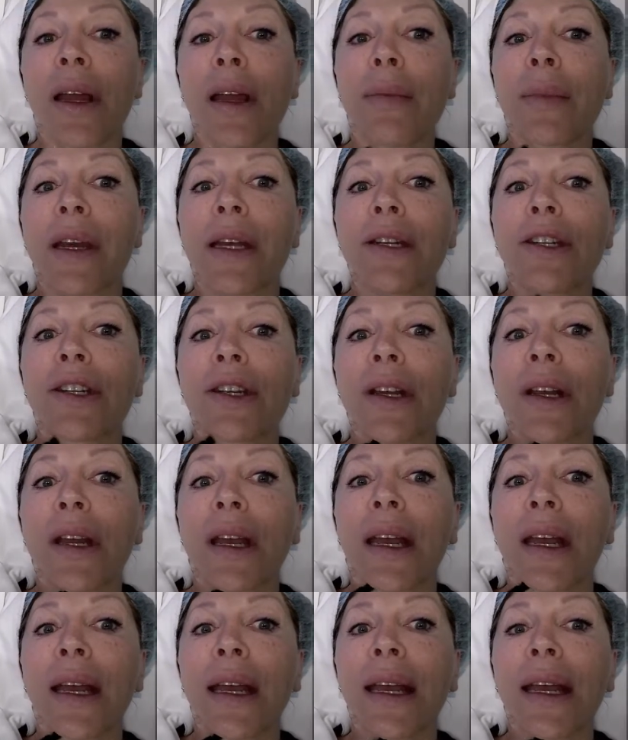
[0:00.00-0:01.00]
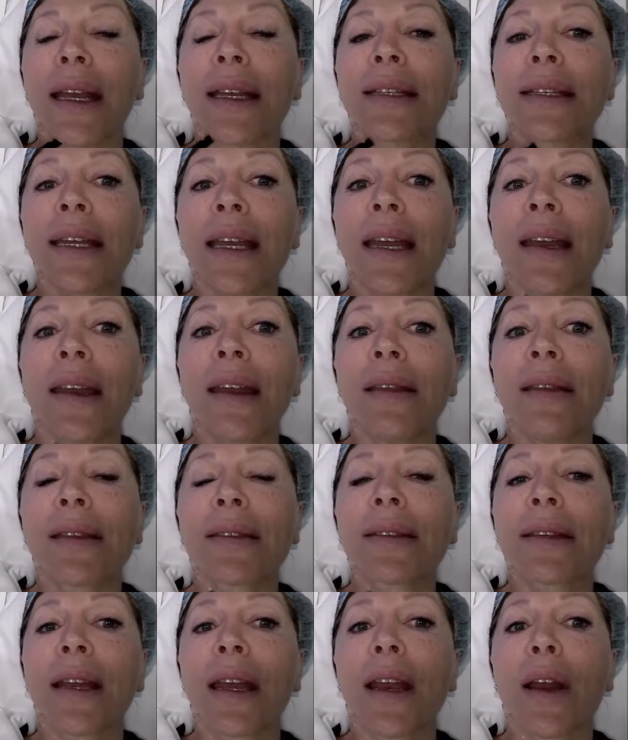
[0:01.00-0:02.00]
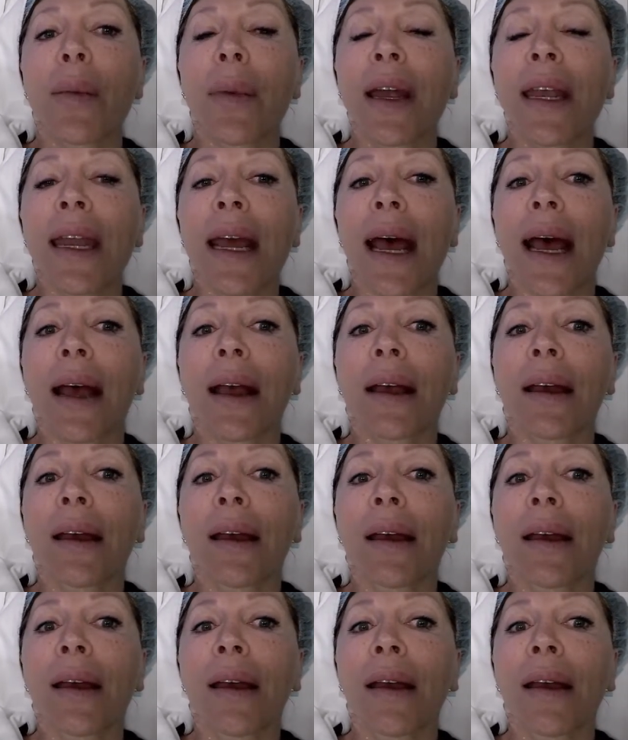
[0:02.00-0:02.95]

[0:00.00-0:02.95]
image. It's heating the skin on my neck,